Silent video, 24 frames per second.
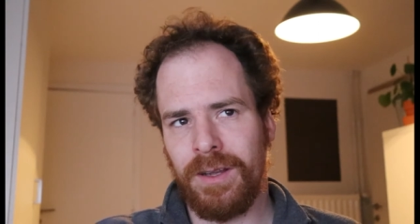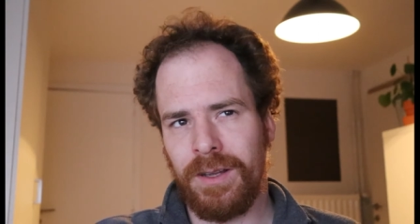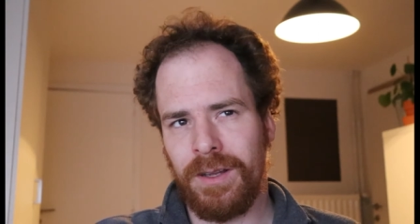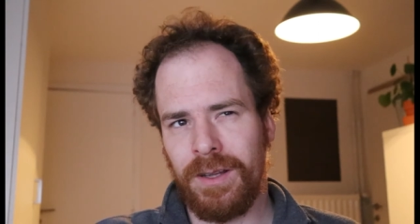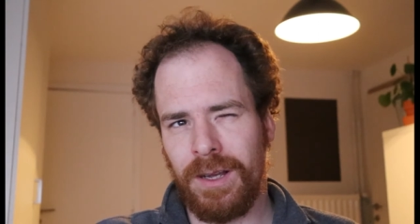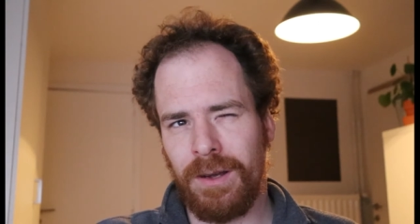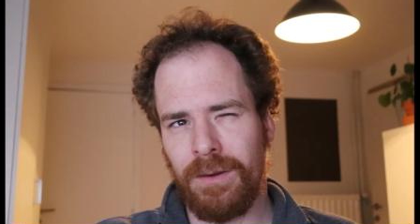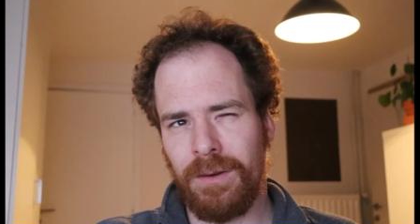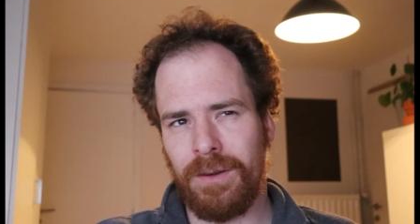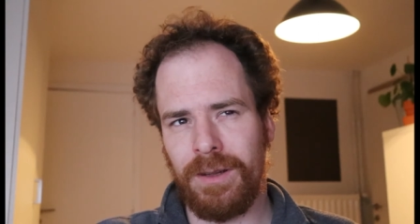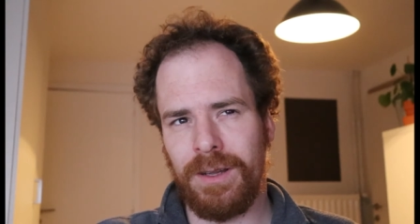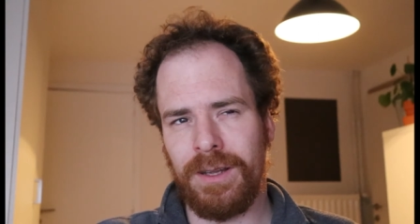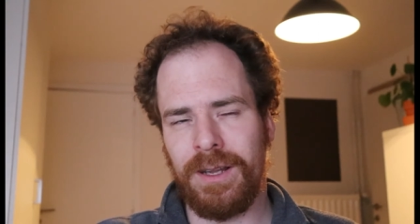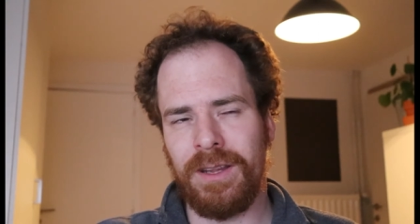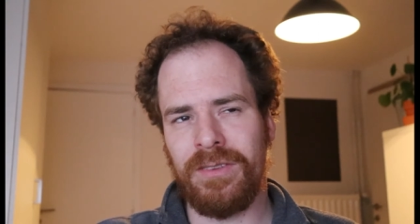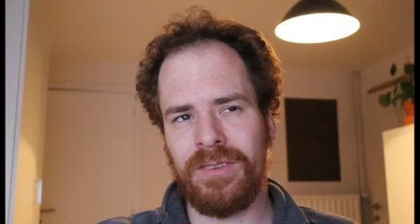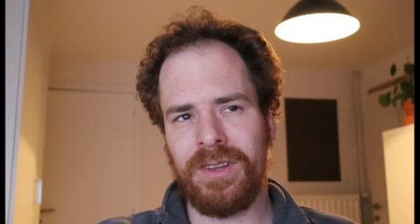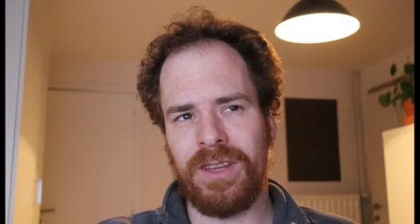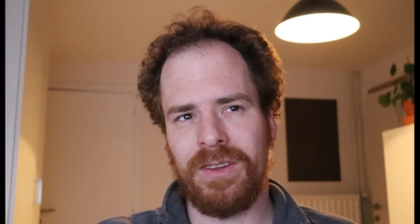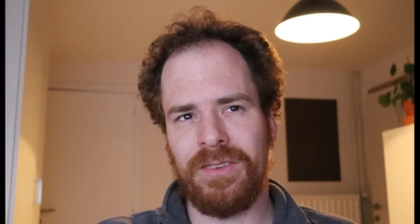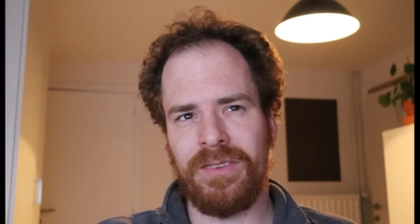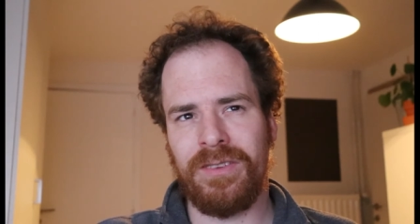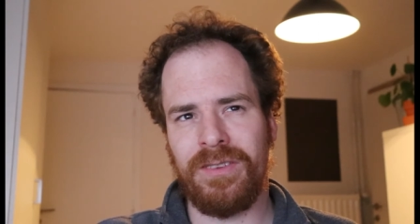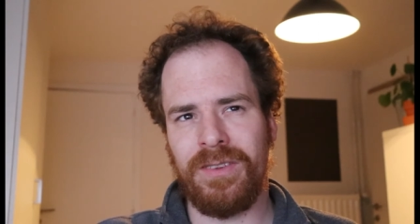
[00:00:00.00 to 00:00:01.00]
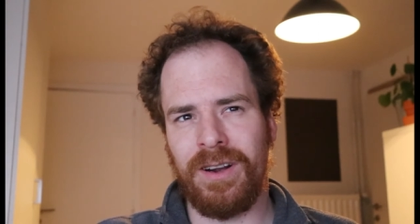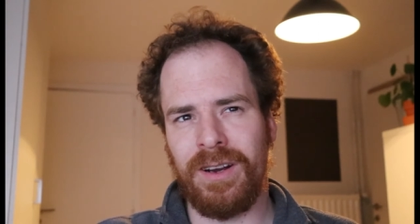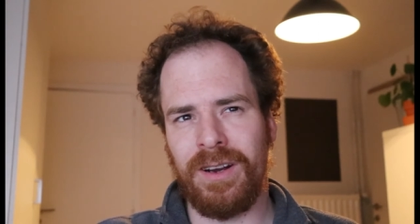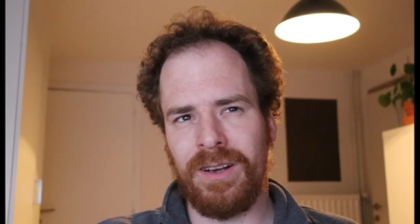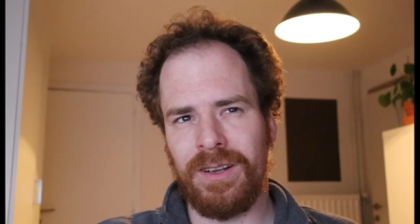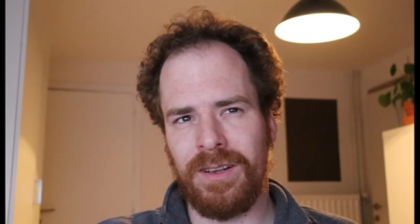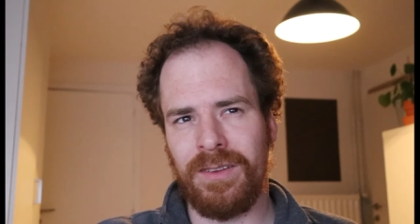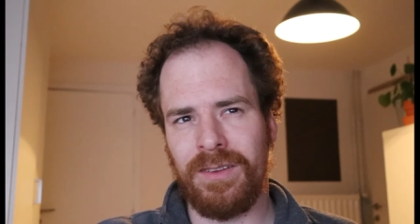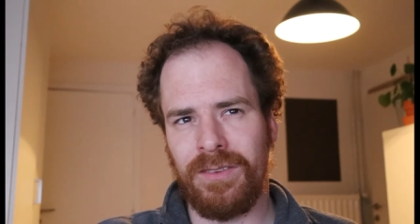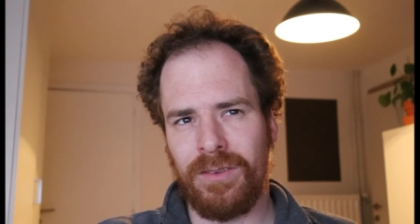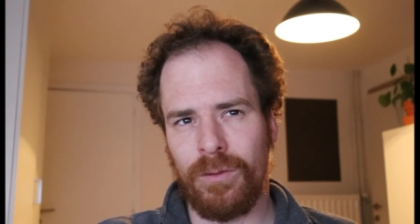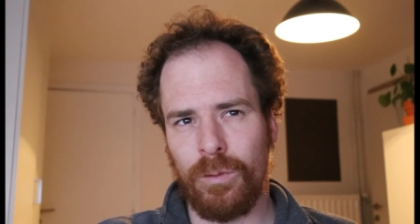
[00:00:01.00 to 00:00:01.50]
Now let's get
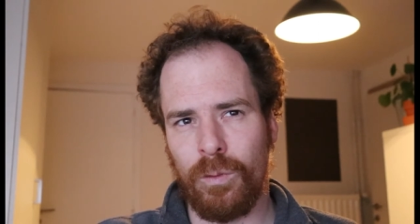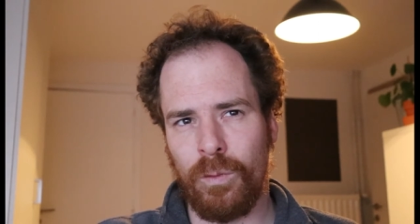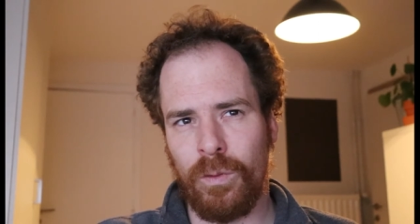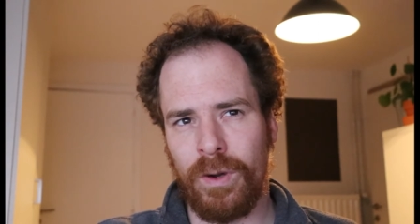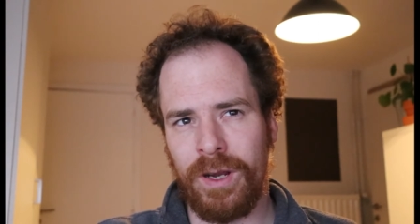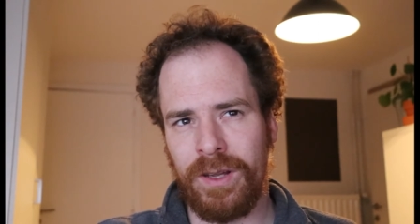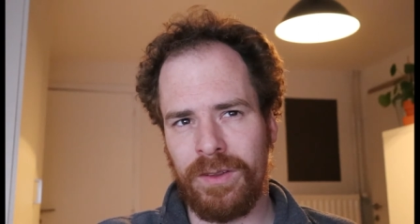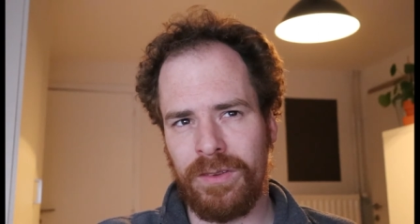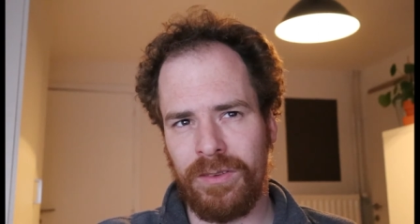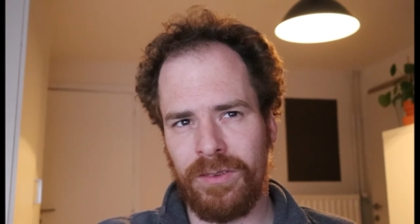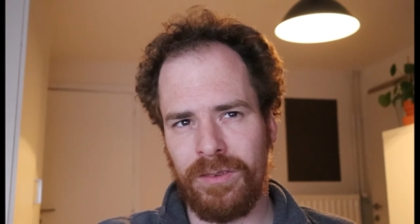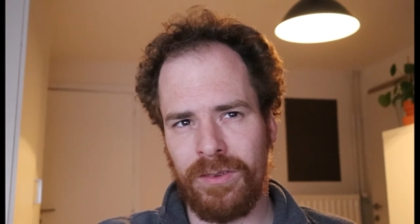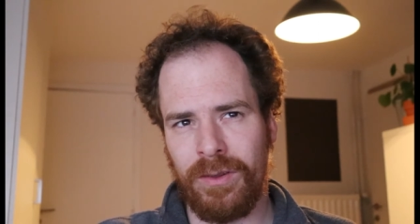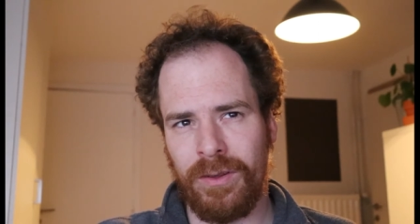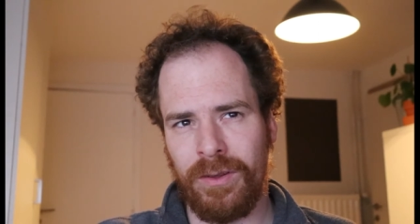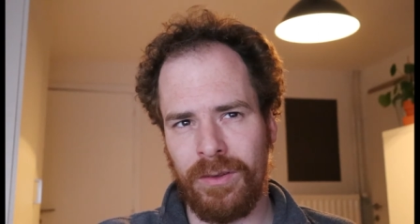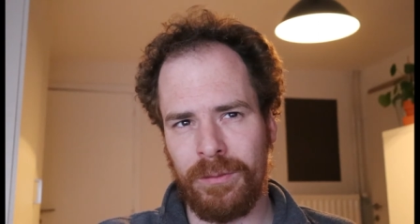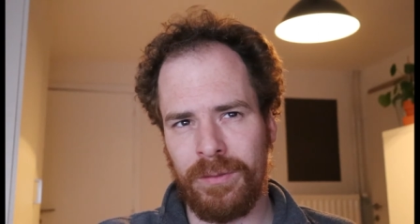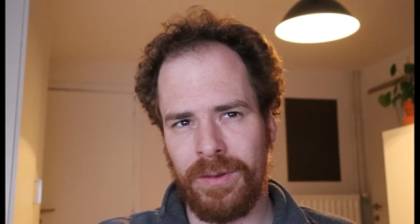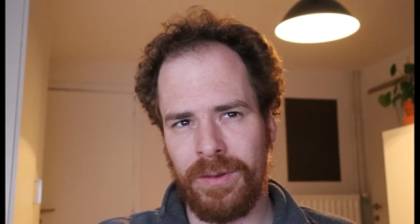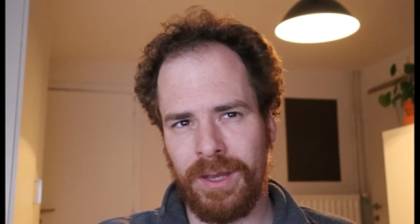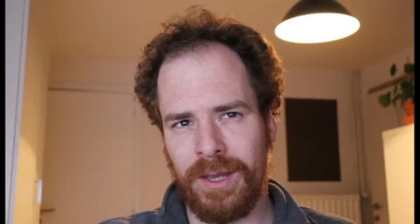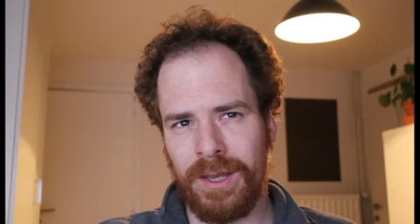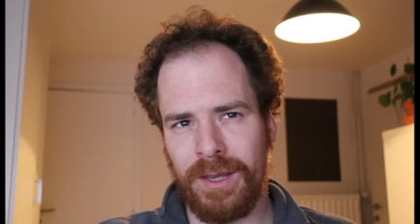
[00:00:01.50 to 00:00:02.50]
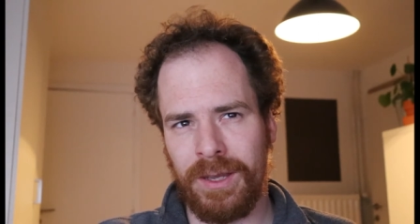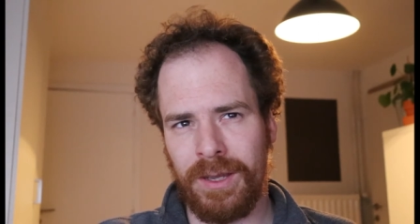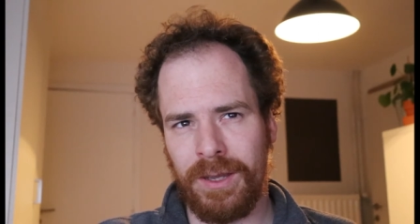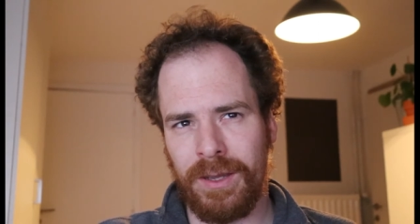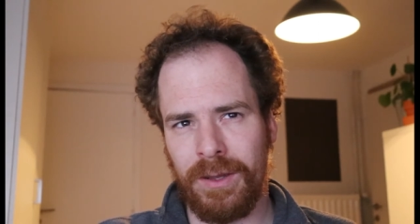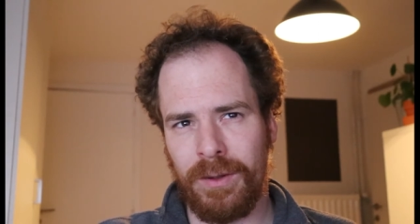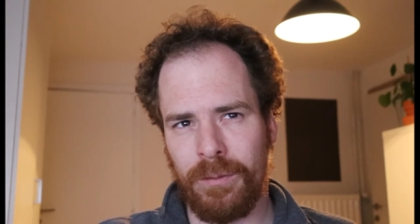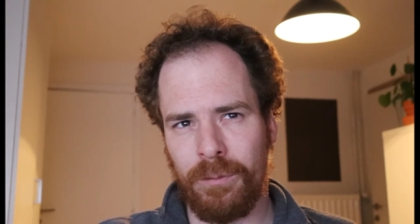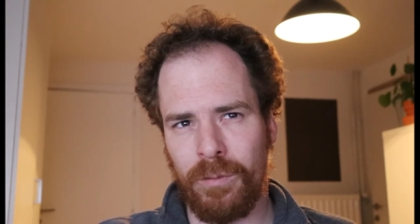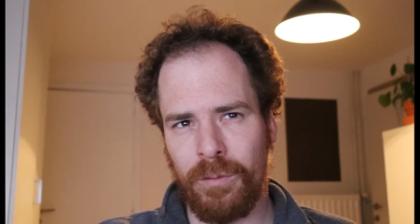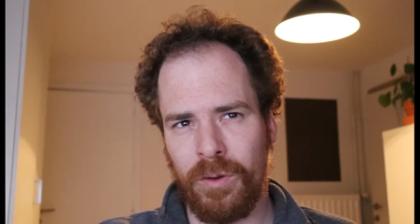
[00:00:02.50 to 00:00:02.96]
started with something